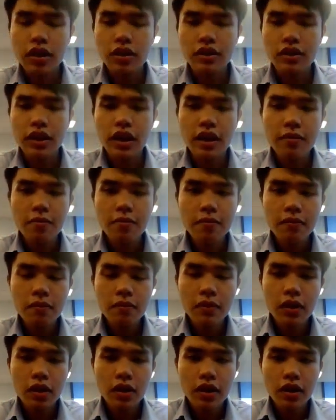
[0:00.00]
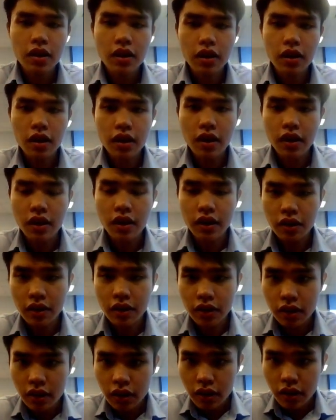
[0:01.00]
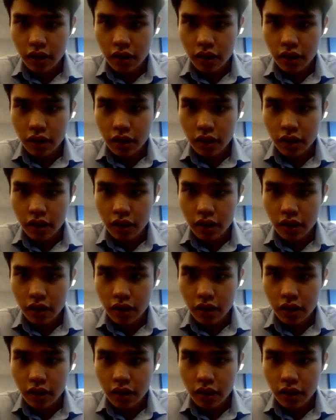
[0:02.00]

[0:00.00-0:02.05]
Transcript: at a time, and